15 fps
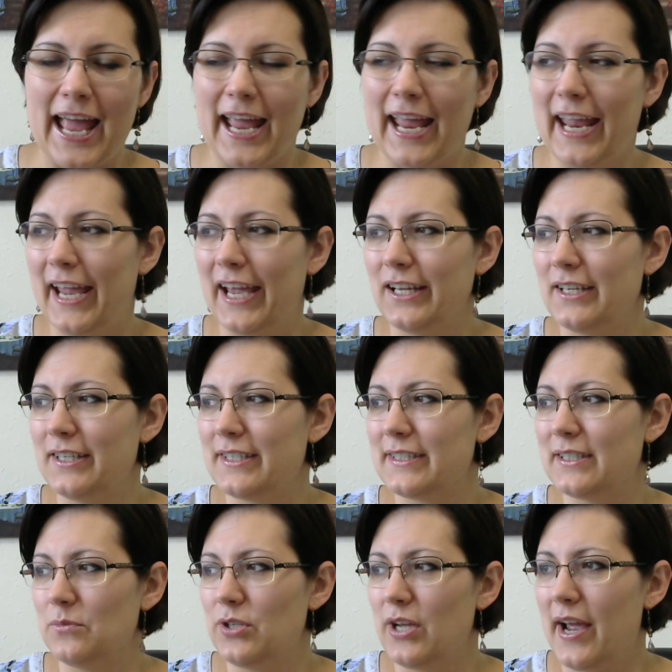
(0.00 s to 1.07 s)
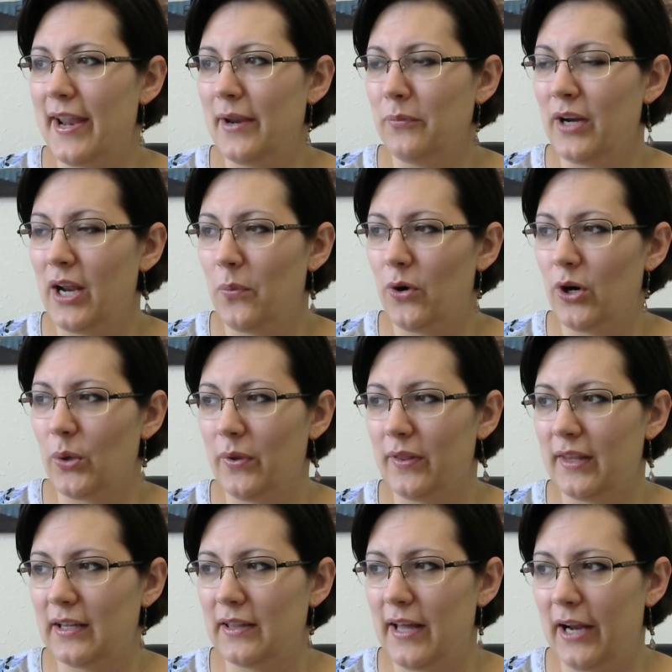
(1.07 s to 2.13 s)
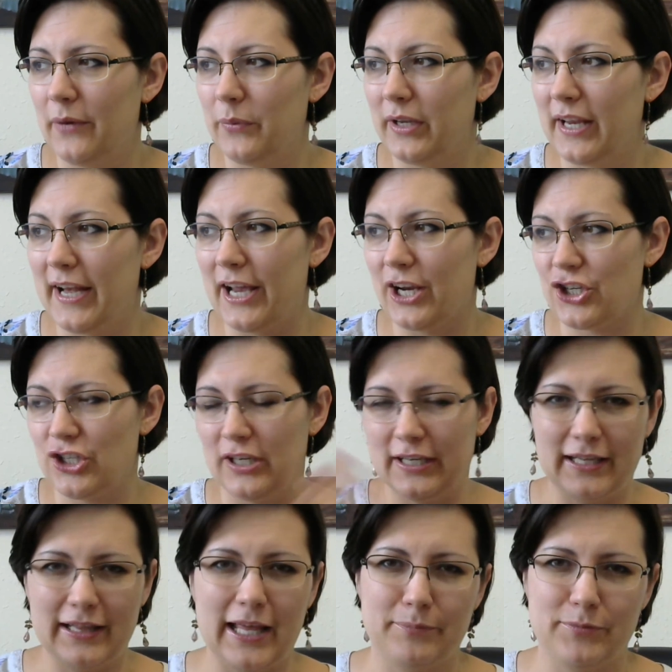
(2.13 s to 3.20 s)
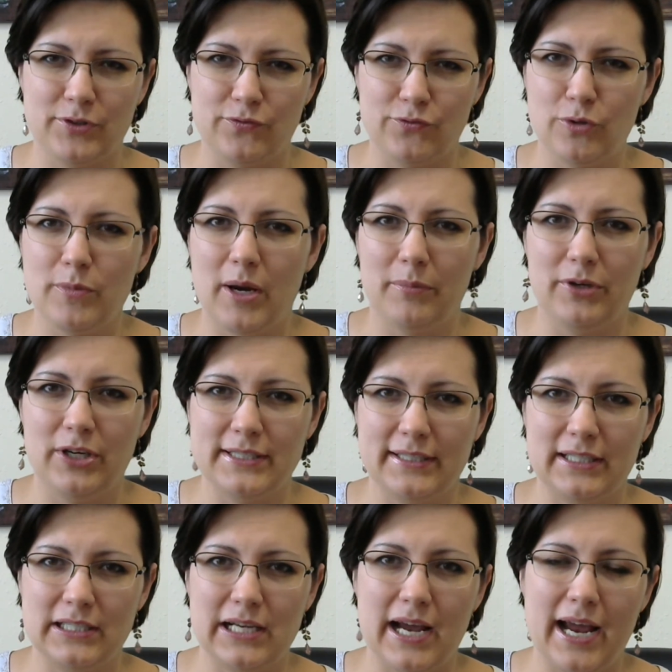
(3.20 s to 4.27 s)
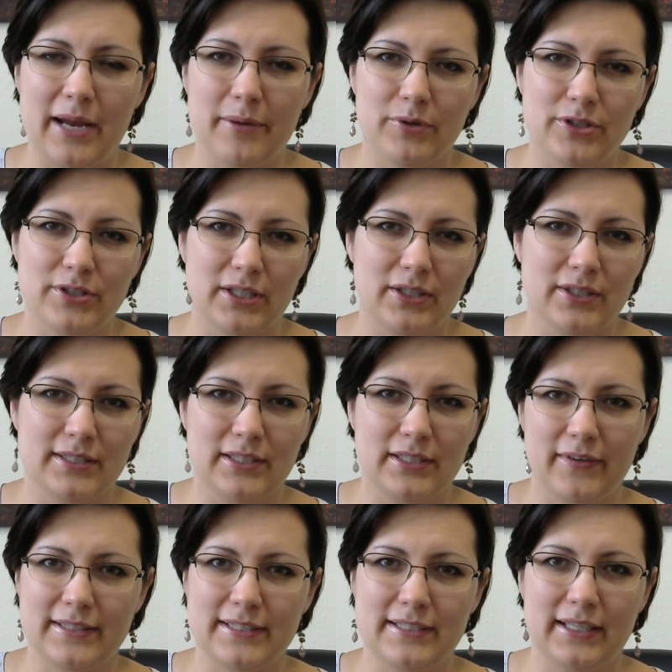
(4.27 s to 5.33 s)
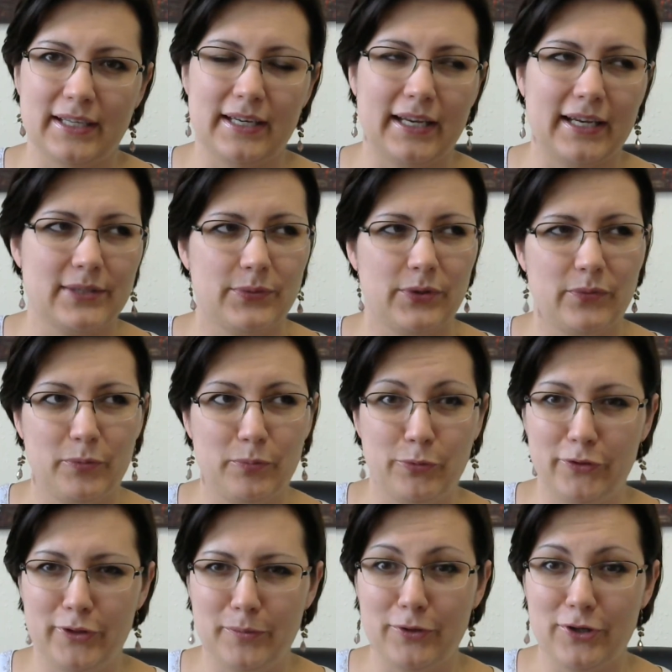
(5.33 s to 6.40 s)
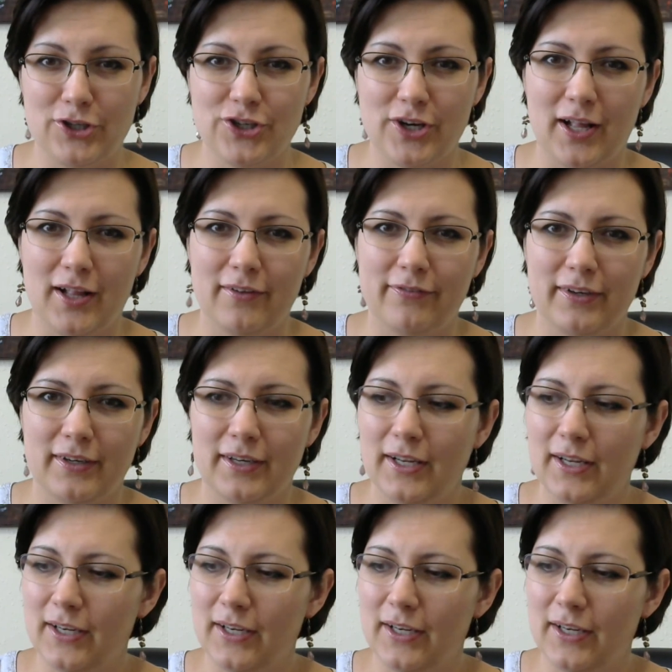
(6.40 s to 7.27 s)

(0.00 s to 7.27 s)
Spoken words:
And sometimes when I work with the client, we can actually collapse a few memories at a time because I use advanced techniques where we put them on a shelf and